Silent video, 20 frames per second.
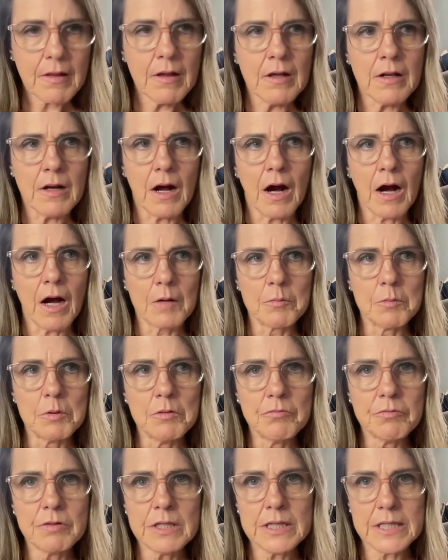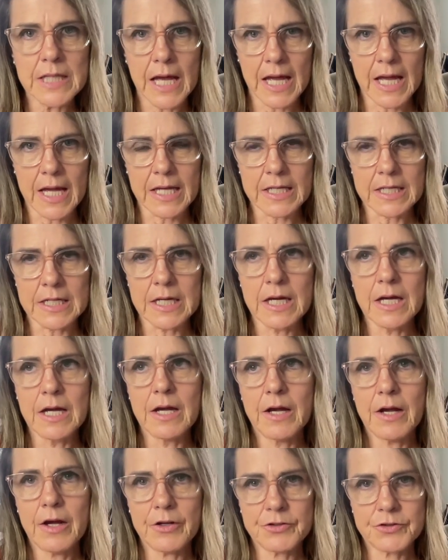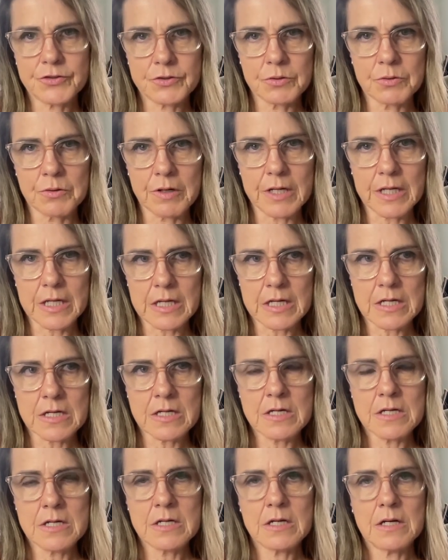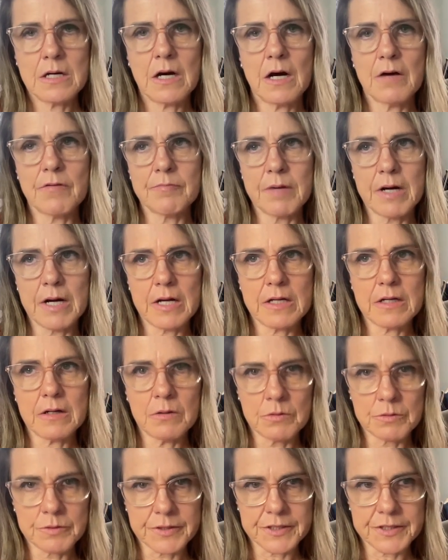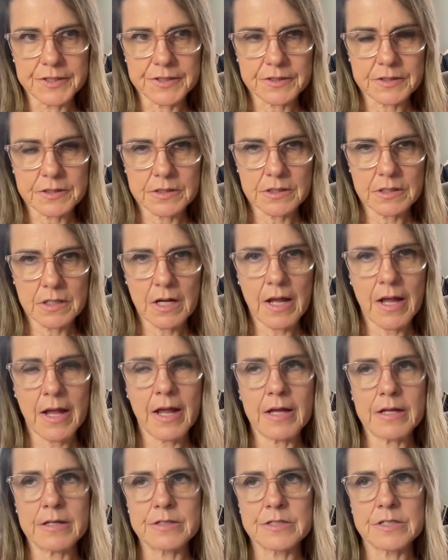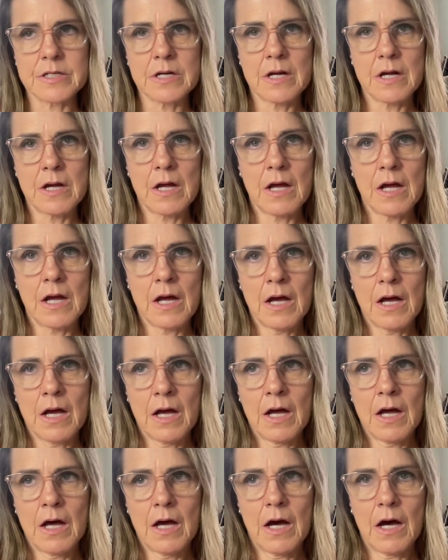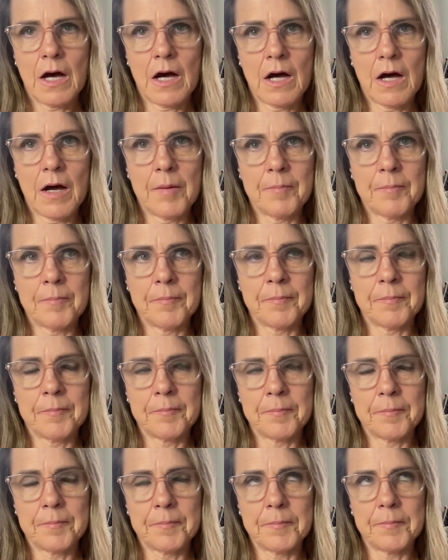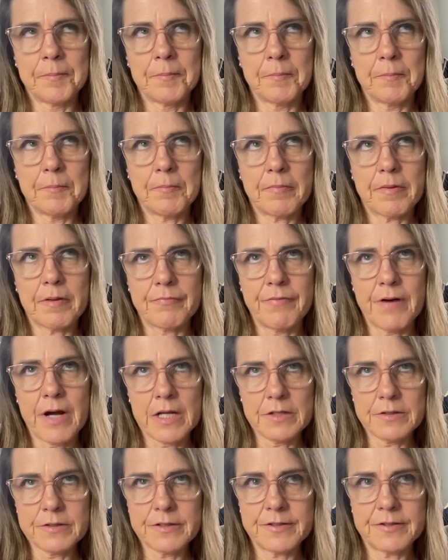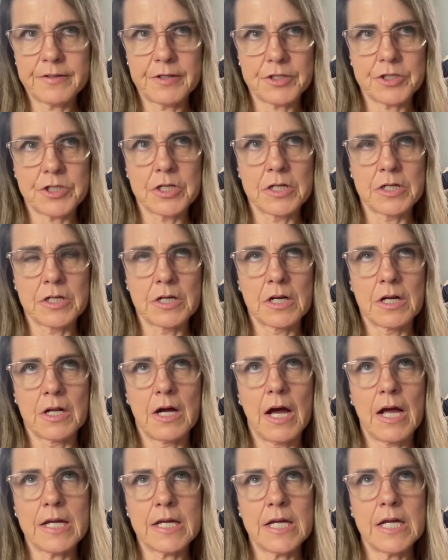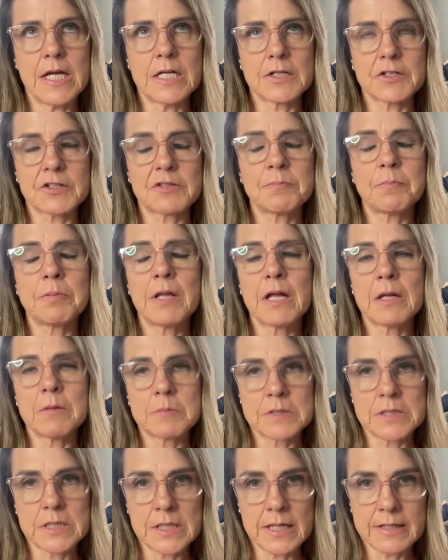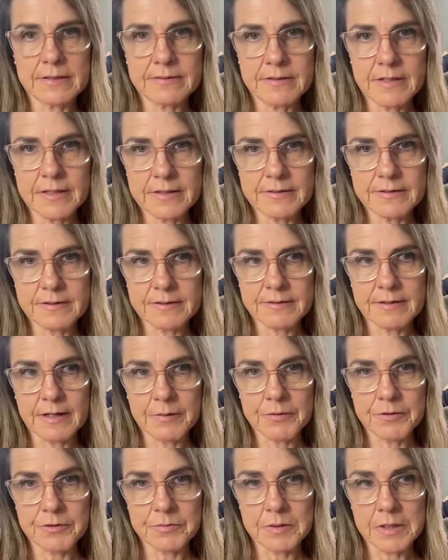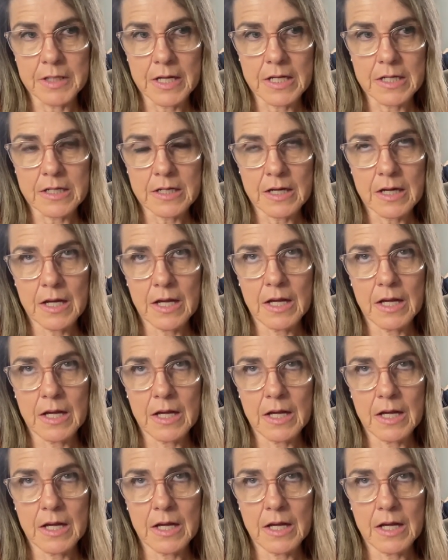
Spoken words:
And I will relay a story of my oldest. And the final decision, I can't explain what the last 96 hours were like.